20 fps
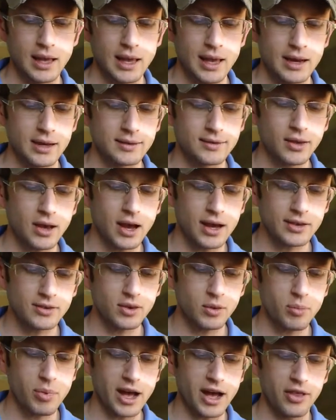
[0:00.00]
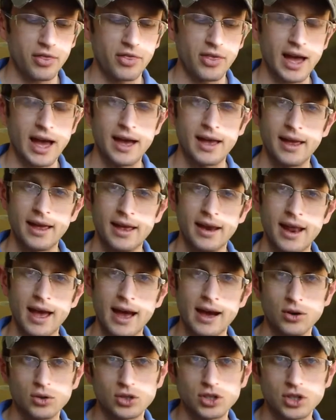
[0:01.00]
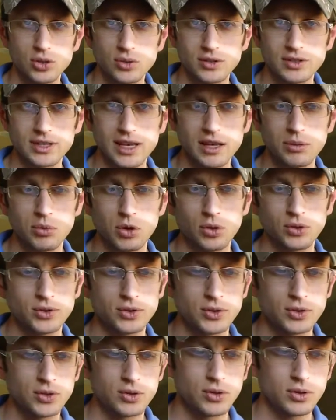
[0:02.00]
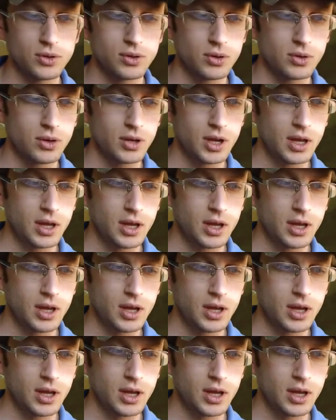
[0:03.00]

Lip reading: And it talked about that and how she was able to,